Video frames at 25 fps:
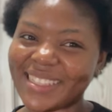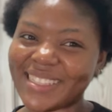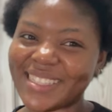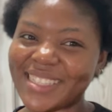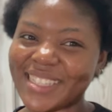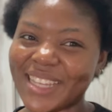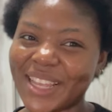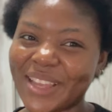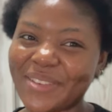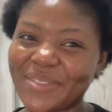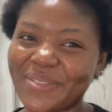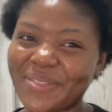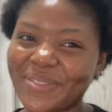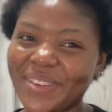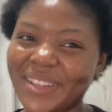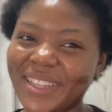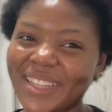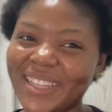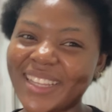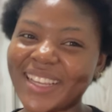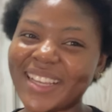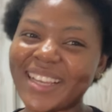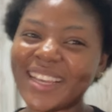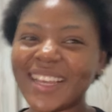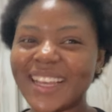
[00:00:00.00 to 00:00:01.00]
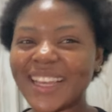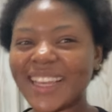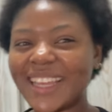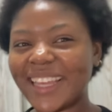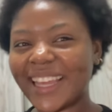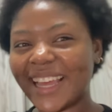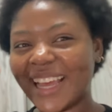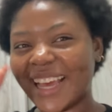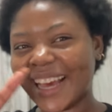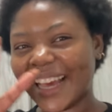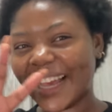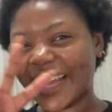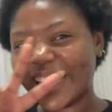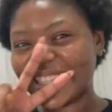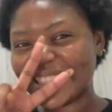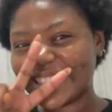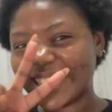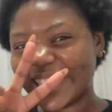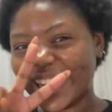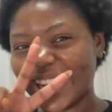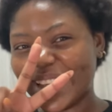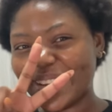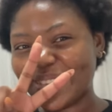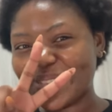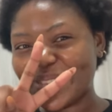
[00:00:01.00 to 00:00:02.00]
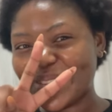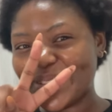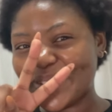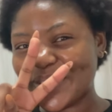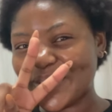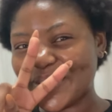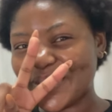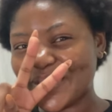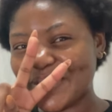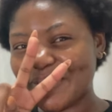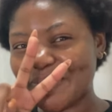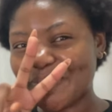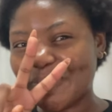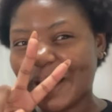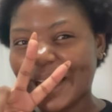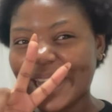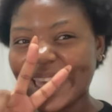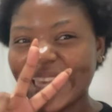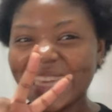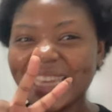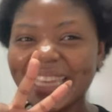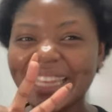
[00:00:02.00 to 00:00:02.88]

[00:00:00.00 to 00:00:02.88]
safely. Yeah guys, I love you, bye.